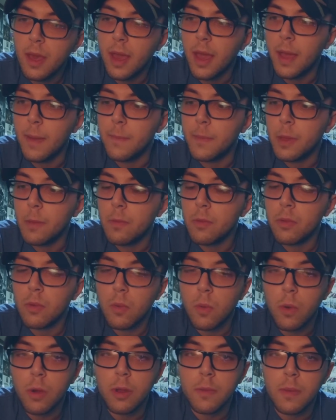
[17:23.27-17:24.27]
And people are
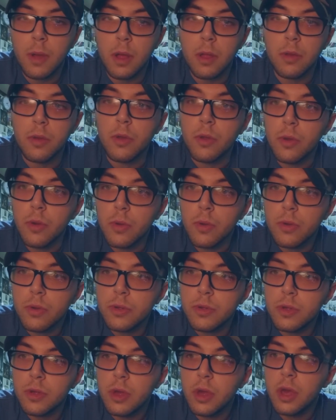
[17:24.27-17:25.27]
worried about
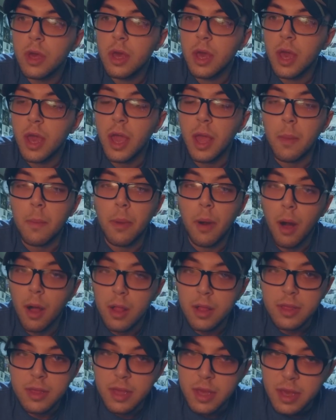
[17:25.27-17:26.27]
nukes and
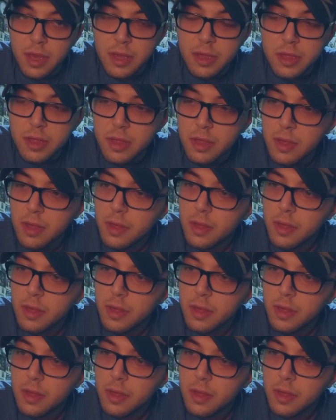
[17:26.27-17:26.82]
politics